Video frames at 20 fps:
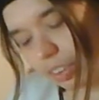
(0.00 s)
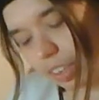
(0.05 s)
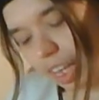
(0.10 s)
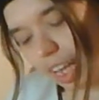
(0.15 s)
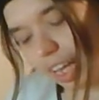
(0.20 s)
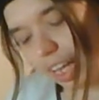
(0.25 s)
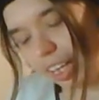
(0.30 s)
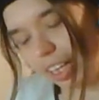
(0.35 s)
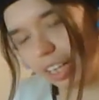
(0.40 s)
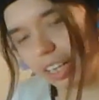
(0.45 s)

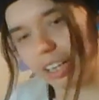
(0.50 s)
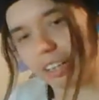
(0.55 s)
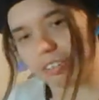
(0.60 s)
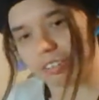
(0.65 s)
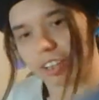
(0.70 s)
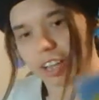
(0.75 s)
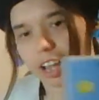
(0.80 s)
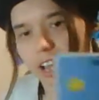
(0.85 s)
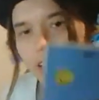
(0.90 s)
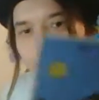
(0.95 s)
Eight
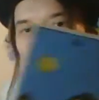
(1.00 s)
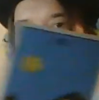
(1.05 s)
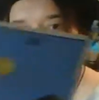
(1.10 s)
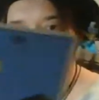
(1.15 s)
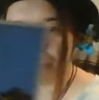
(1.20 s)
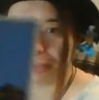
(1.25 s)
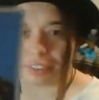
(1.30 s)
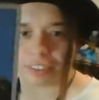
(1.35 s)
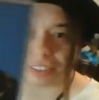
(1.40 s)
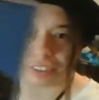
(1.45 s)
of
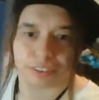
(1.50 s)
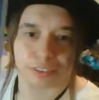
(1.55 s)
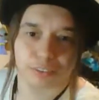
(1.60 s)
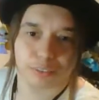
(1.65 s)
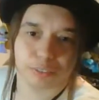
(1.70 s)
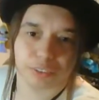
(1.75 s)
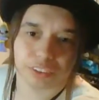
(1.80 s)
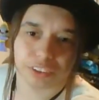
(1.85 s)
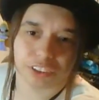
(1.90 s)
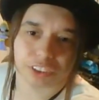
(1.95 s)
Cups,
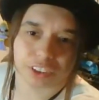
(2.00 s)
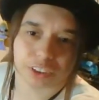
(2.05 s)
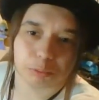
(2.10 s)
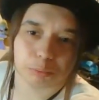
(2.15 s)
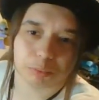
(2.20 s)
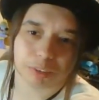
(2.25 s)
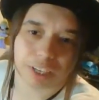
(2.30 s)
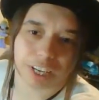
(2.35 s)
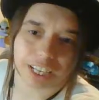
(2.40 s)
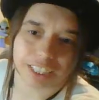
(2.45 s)
which
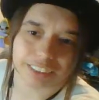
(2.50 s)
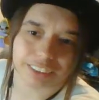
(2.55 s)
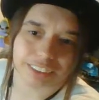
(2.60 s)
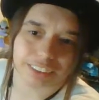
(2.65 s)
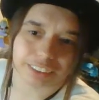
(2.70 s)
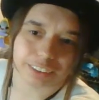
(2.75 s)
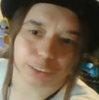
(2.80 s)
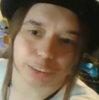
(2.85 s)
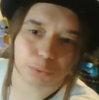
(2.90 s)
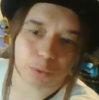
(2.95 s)

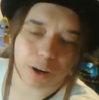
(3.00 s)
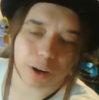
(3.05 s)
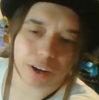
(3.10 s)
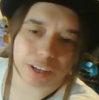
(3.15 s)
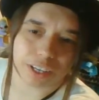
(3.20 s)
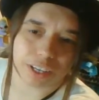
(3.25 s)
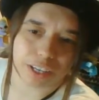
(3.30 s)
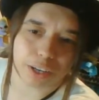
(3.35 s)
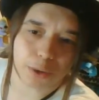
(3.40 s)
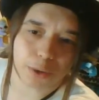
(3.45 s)
symbolizes
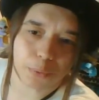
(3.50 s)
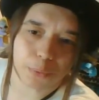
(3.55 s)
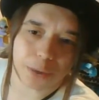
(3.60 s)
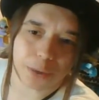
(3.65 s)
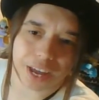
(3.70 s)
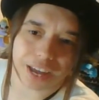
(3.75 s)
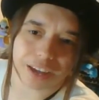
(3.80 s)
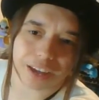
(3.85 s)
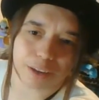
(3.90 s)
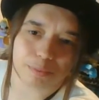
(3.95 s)
walking
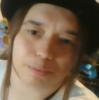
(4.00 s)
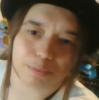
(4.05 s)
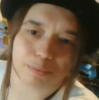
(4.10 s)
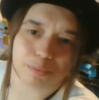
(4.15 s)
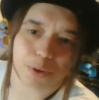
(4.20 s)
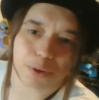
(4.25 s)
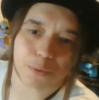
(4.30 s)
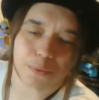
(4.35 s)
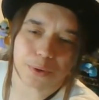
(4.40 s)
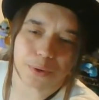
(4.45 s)
away,
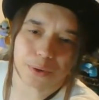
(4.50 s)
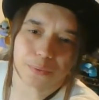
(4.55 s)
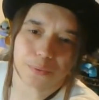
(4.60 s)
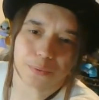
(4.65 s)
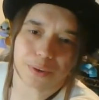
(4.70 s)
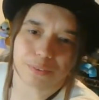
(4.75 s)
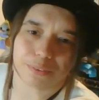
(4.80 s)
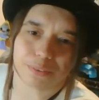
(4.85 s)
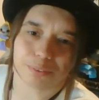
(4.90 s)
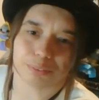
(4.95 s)
going
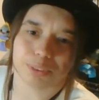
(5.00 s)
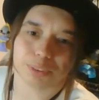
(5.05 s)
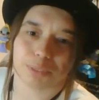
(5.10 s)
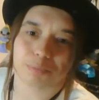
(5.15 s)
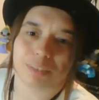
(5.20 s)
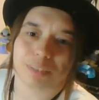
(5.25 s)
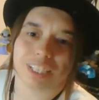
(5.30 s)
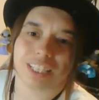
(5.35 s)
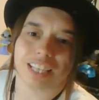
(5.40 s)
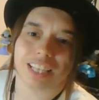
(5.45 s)
away from
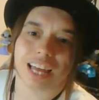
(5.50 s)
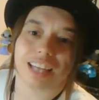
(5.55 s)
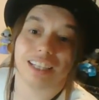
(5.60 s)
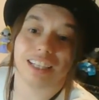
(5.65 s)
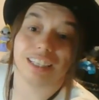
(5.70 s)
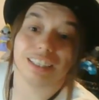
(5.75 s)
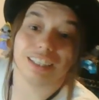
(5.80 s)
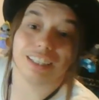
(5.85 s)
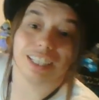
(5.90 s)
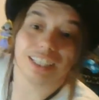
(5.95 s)
something that
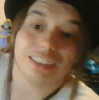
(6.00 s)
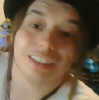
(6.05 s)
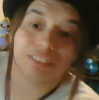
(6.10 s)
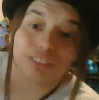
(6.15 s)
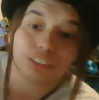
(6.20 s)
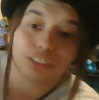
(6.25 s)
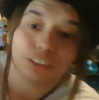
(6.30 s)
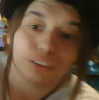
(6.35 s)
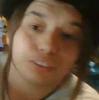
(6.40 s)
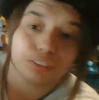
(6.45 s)

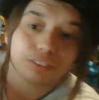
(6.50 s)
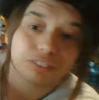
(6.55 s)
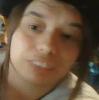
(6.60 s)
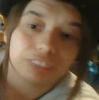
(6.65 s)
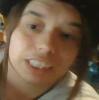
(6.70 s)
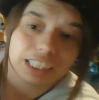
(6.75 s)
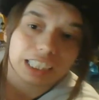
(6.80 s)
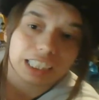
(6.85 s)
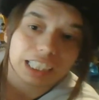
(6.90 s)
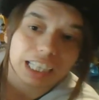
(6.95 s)
leaves you
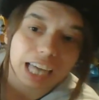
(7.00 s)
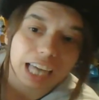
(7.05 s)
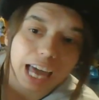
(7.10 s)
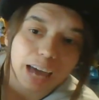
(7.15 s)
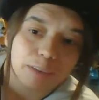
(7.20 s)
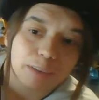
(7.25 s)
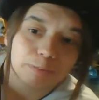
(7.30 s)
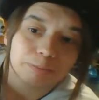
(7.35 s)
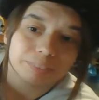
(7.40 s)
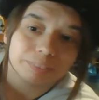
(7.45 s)
feeling
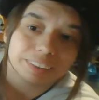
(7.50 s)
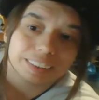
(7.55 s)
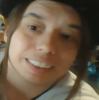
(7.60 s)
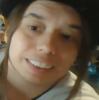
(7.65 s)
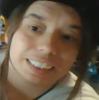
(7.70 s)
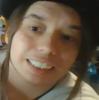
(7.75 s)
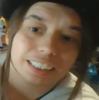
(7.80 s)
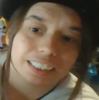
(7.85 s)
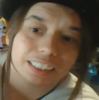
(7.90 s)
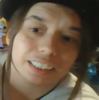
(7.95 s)

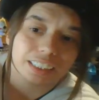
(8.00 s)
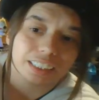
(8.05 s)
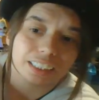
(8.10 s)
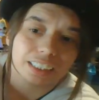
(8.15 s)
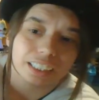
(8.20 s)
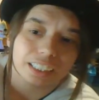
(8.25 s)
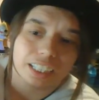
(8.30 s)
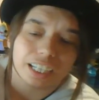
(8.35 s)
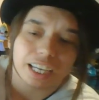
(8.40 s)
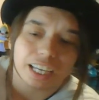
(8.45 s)
empty
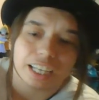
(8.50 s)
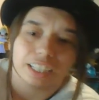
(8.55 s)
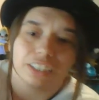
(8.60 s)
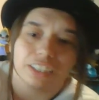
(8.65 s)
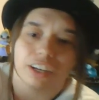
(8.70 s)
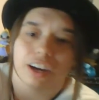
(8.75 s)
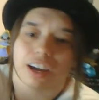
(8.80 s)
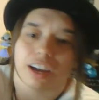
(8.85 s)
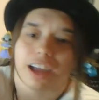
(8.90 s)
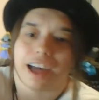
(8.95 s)
and
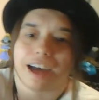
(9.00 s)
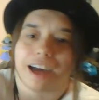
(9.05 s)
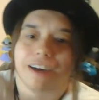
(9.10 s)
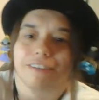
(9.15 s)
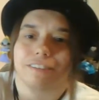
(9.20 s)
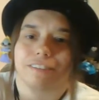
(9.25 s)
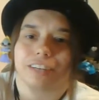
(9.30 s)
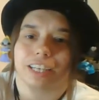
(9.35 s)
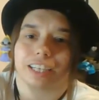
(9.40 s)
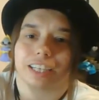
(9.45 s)
not
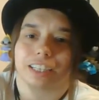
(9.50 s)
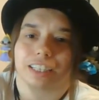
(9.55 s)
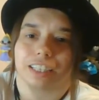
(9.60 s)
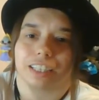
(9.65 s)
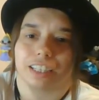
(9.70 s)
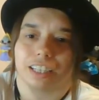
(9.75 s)
having